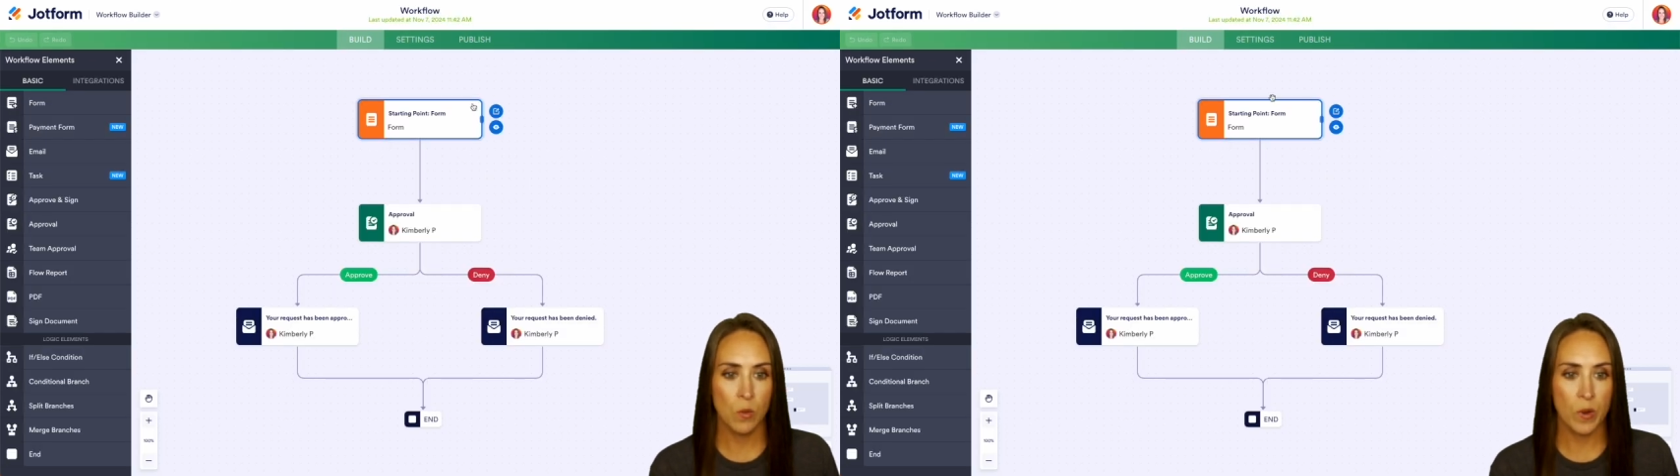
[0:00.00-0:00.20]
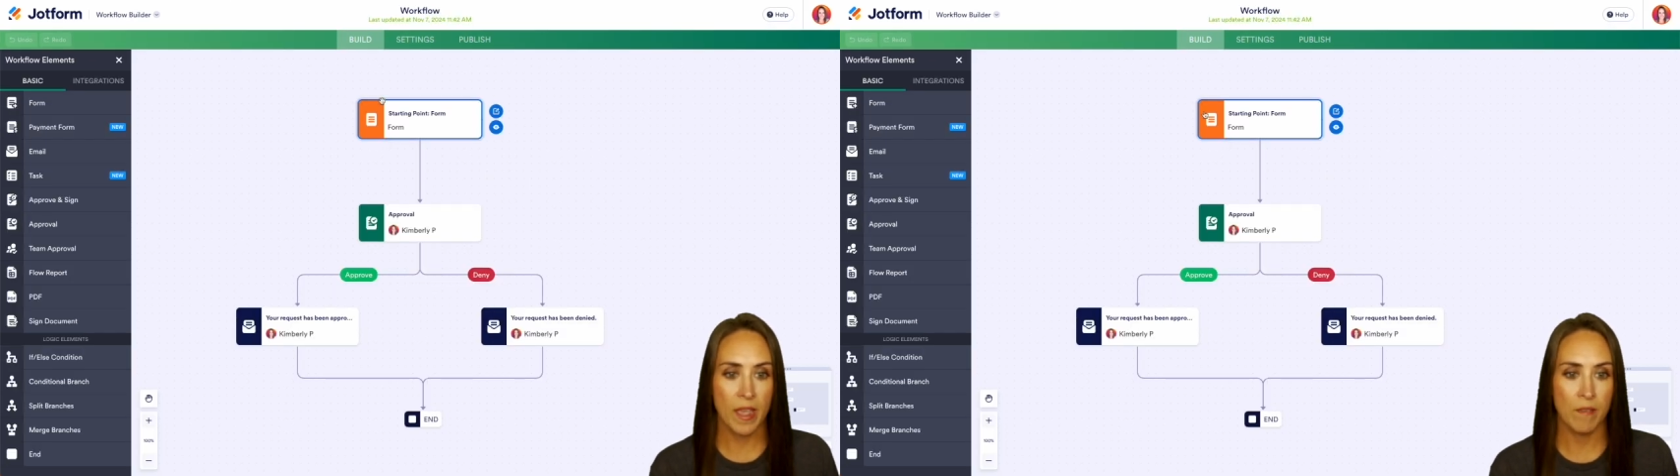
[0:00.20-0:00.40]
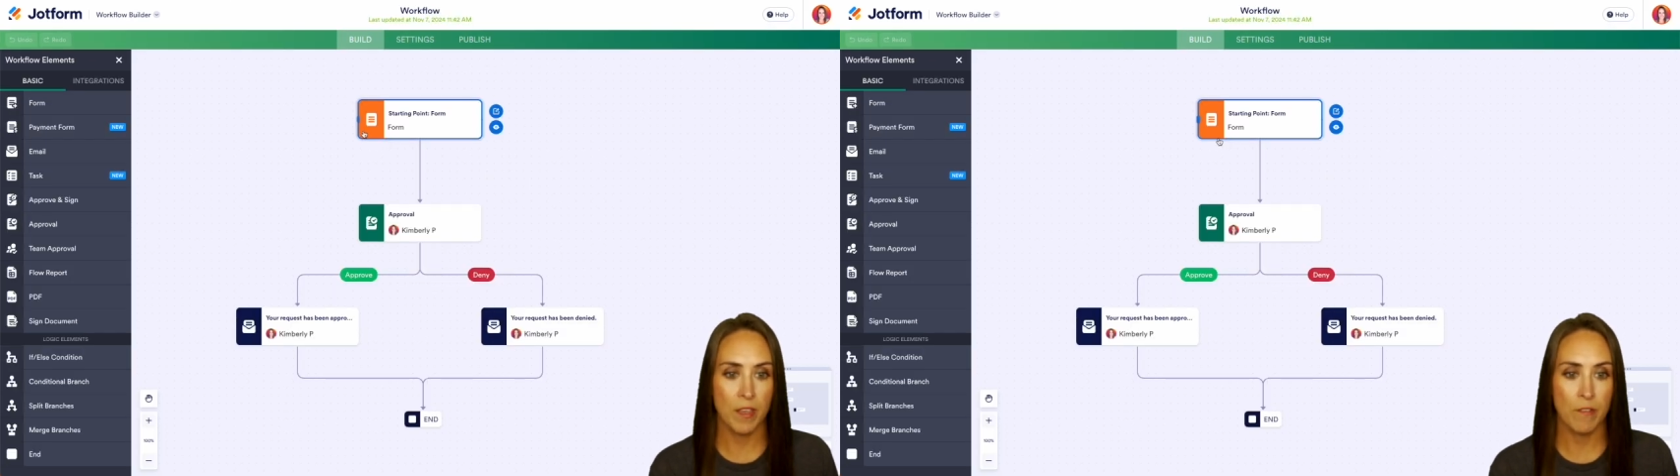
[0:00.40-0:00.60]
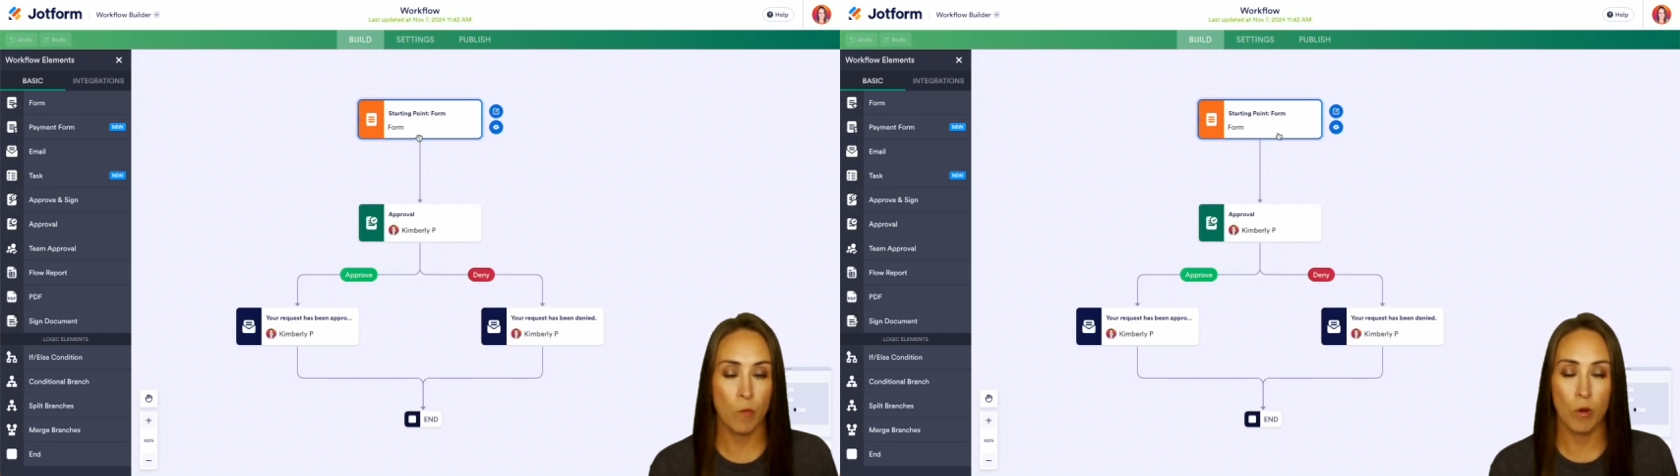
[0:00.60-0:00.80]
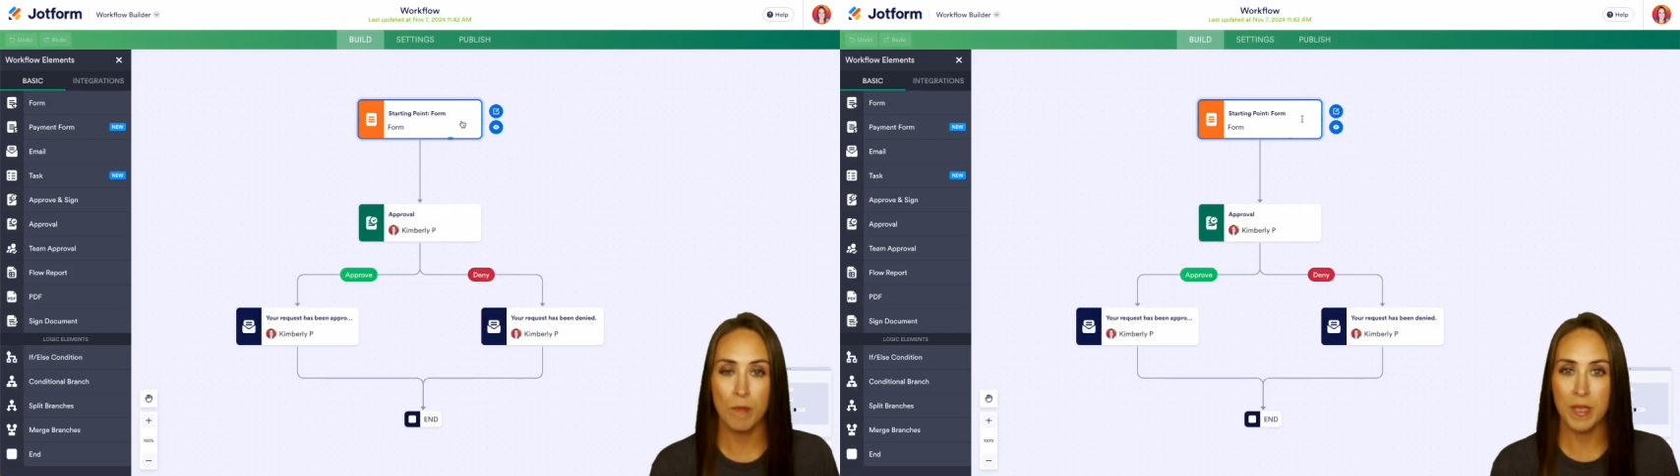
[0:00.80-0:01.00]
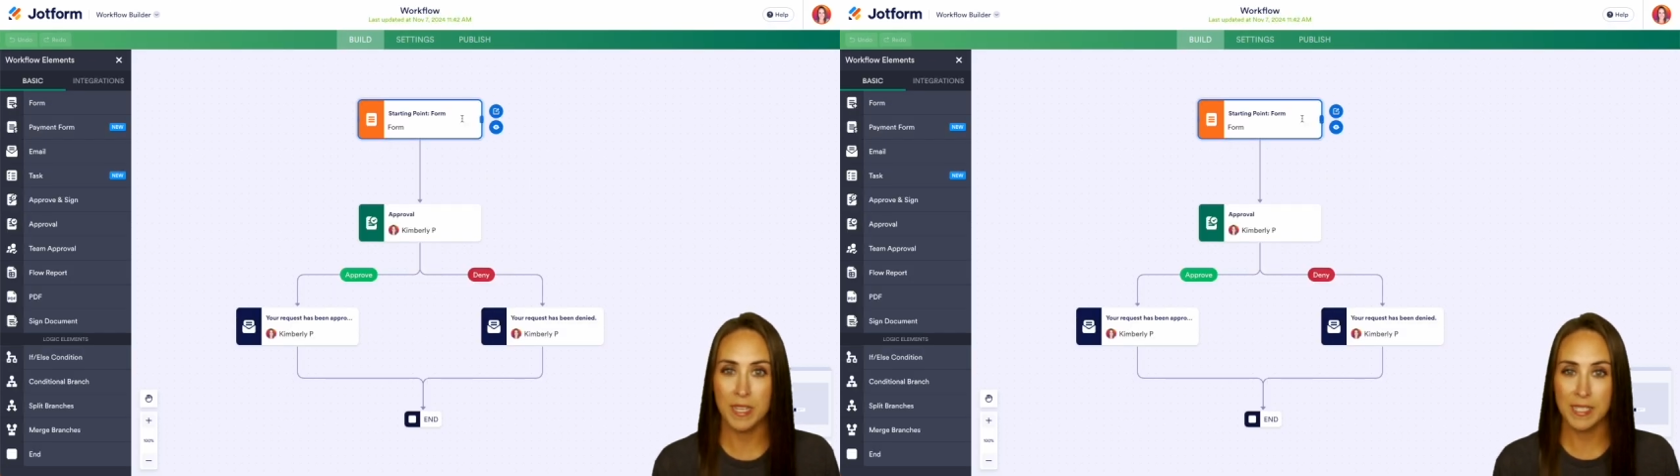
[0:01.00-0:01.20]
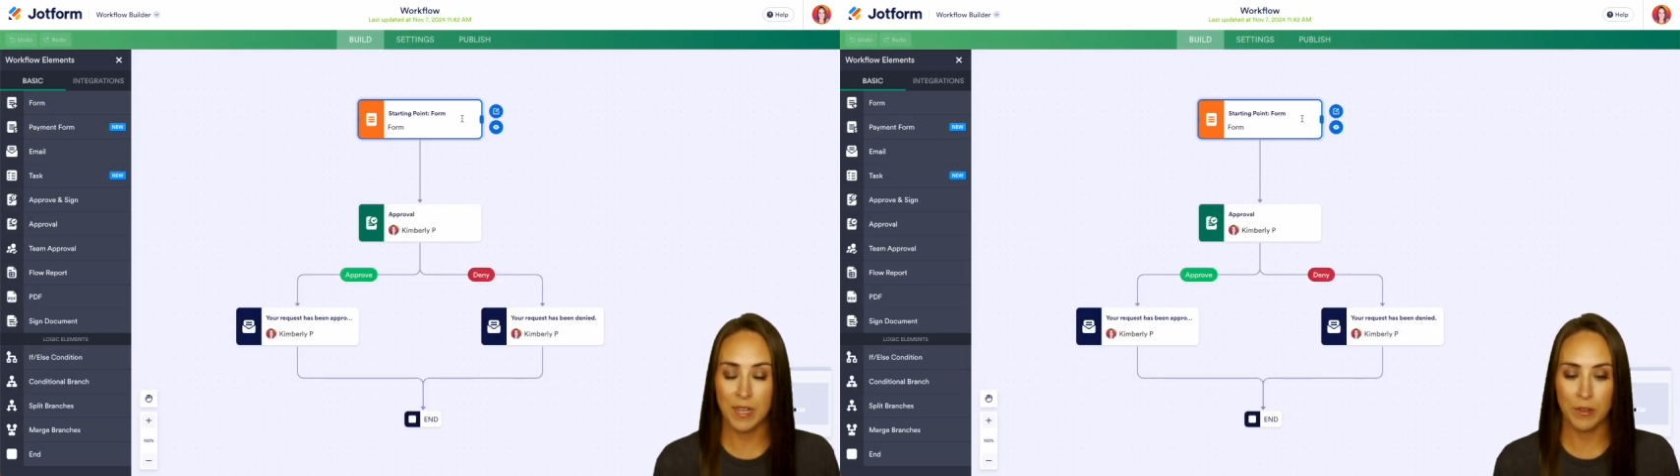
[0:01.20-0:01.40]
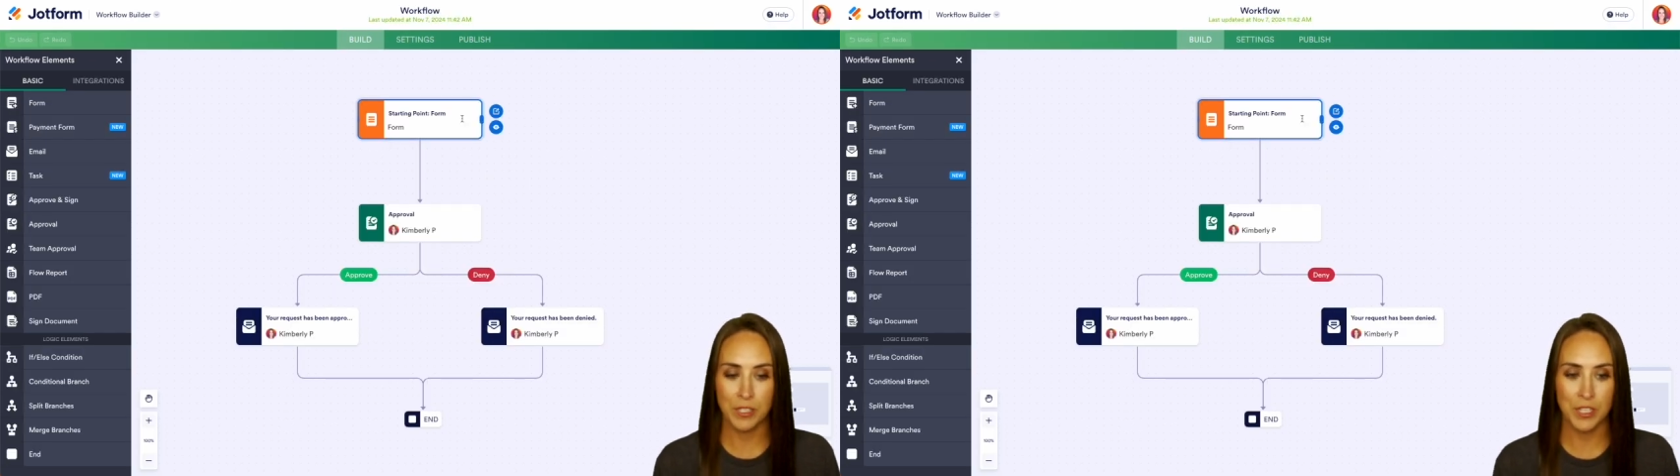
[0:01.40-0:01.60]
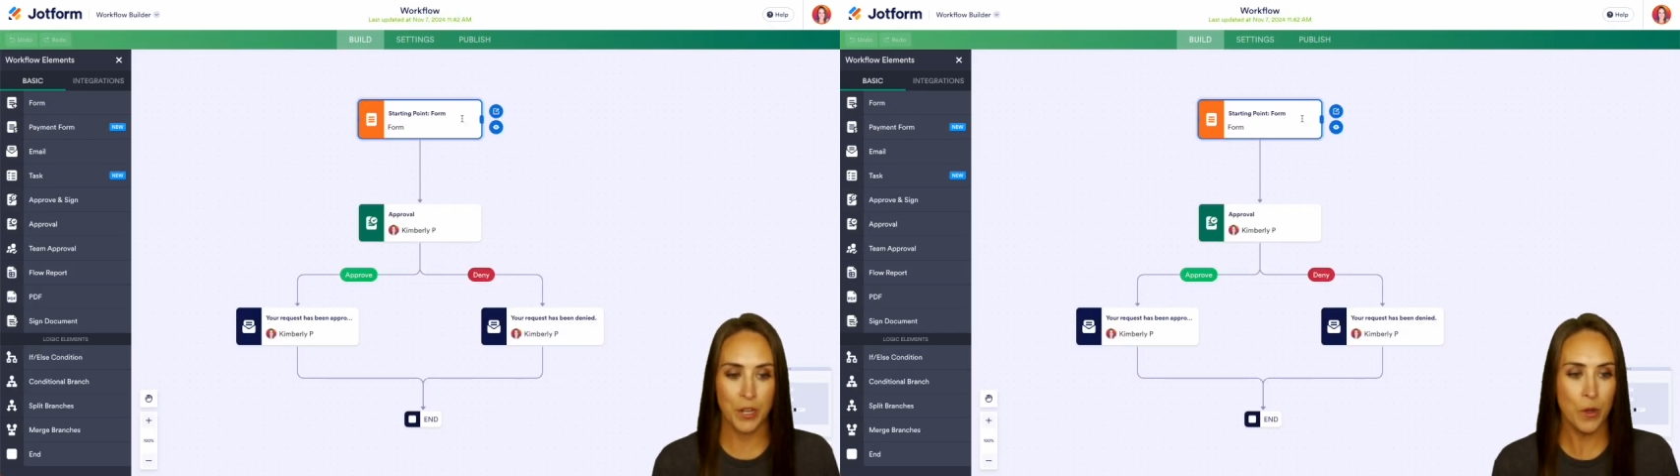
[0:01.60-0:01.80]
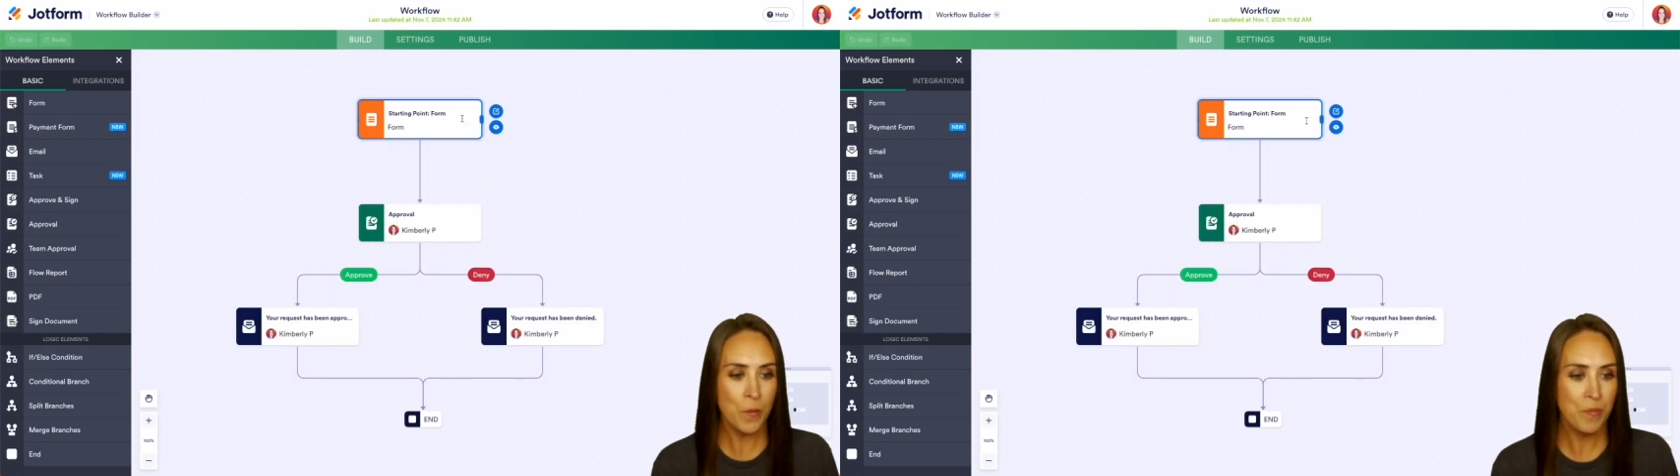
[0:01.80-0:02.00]
We have that form, it is now good to
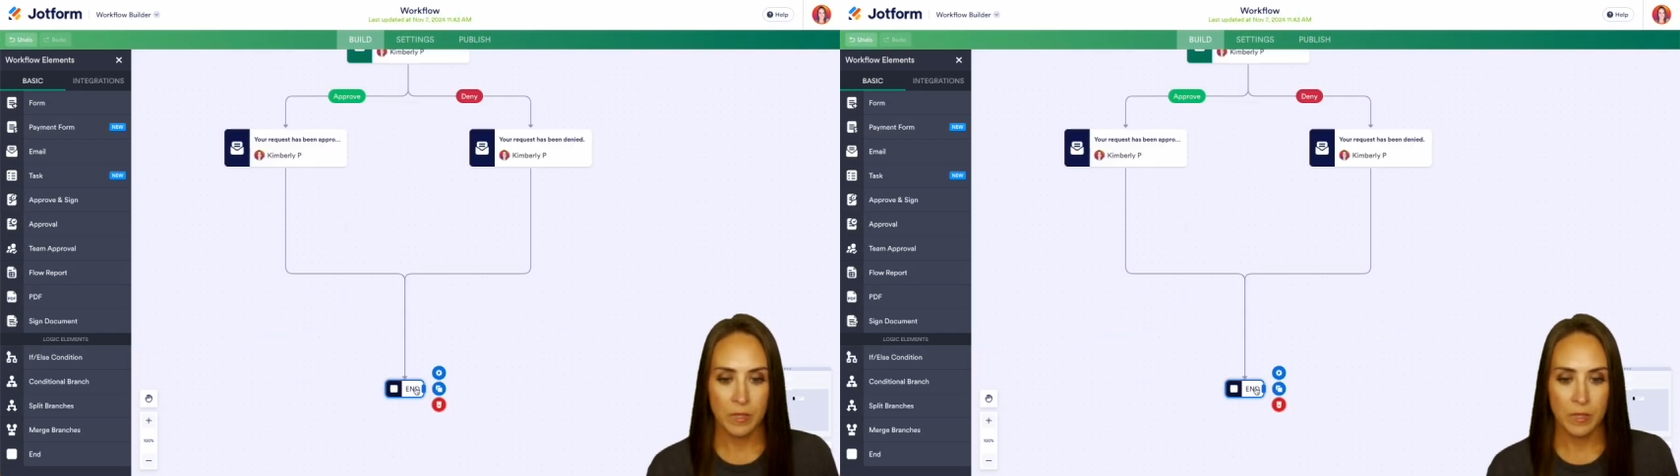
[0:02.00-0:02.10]
go.